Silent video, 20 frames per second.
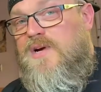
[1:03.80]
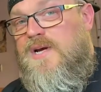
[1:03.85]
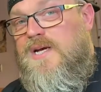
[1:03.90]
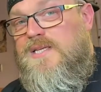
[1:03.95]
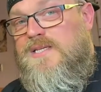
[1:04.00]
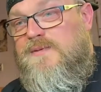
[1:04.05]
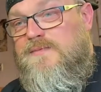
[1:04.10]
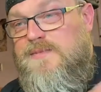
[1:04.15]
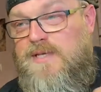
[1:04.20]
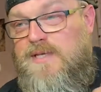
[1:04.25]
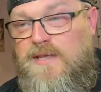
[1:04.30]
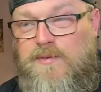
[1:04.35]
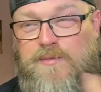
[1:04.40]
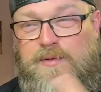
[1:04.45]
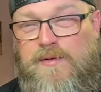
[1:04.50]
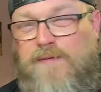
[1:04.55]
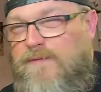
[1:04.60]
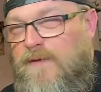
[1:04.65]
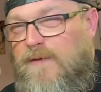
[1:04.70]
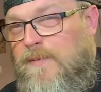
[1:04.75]
items, and then we'll
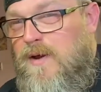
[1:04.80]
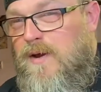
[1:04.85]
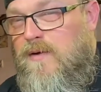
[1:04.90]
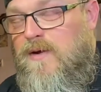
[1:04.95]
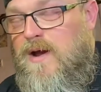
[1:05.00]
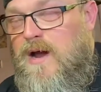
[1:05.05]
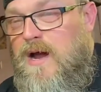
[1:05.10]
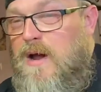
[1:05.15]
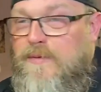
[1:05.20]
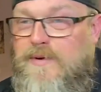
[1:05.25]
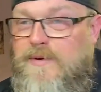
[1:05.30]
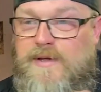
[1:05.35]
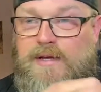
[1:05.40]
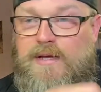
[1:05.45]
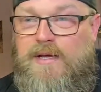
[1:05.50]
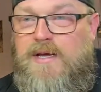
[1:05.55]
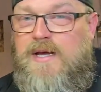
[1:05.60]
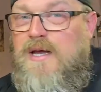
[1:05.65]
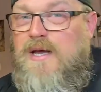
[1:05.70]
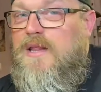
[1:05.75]
flip it around
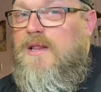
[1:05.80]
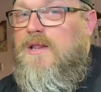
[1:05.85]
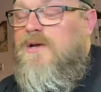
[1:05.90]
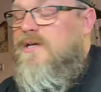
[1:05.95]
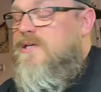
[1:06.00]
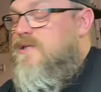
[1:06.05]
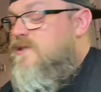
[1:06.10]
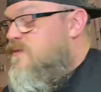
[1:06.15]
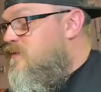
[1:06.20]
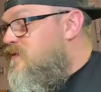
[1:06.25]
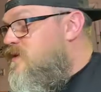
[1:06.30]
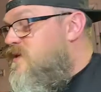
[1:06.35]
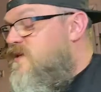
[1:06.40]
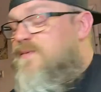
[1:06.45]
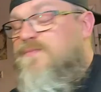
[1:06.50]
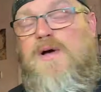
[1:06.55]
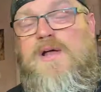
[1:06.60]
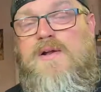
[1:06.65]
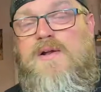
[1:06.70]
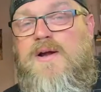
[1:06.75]
and look at some of the
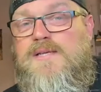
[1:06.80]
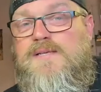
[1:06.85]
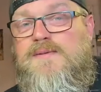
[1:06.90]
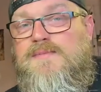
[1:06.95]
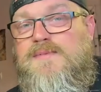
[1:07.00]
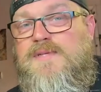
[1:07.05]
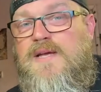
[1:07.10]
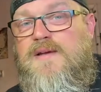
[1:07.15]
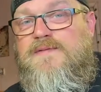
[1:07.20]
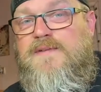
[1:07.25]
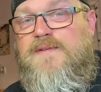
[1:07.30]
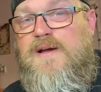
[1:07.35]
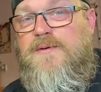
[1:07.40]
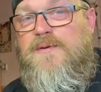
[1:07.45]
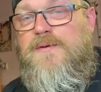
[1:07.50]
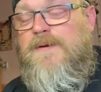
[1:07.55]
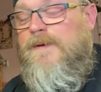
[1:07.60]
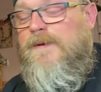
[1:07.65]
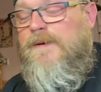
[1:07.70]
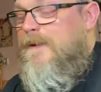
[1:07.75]
smaller items that I found.